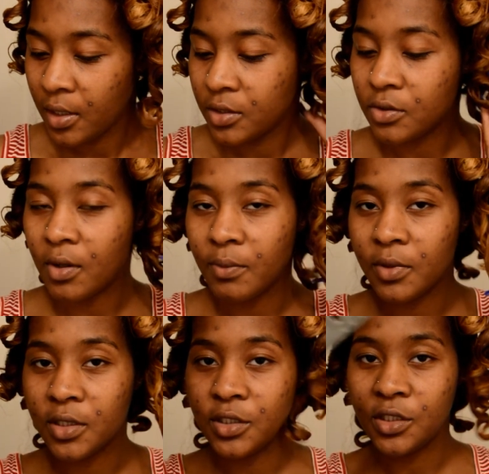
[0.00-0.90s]
So I'm
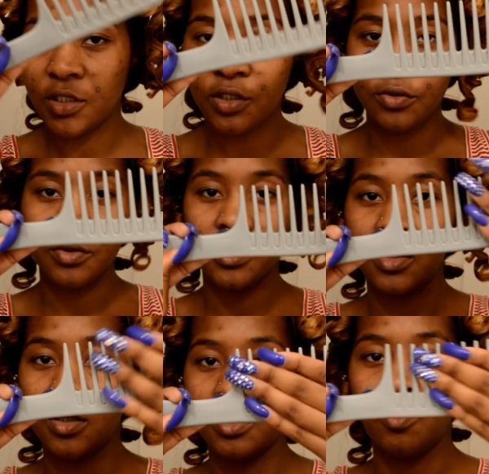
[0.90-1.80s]
going to just use
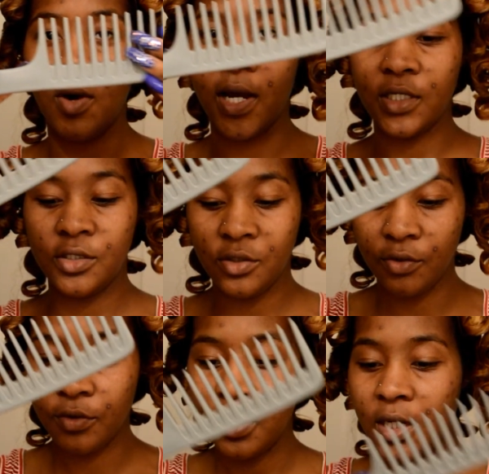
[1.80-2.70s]
the wide
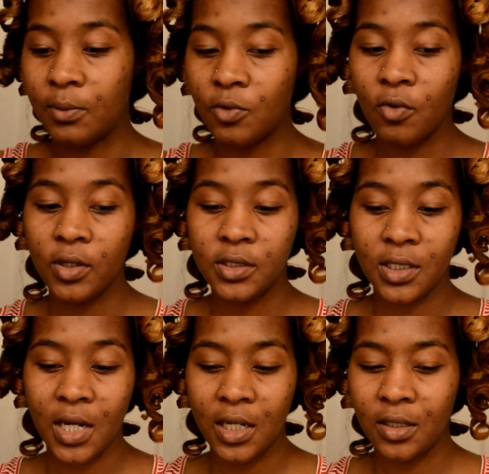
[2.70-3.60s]
tooth, and I'm going to
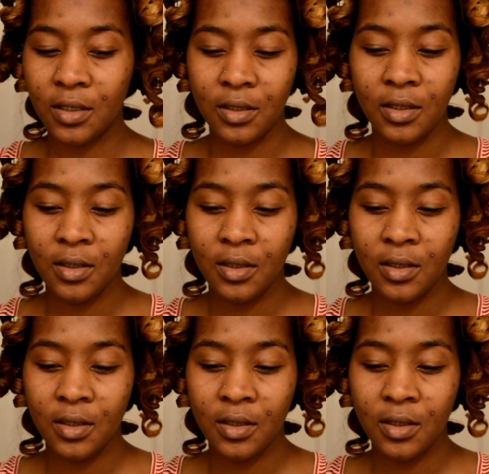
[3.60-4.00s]
kind of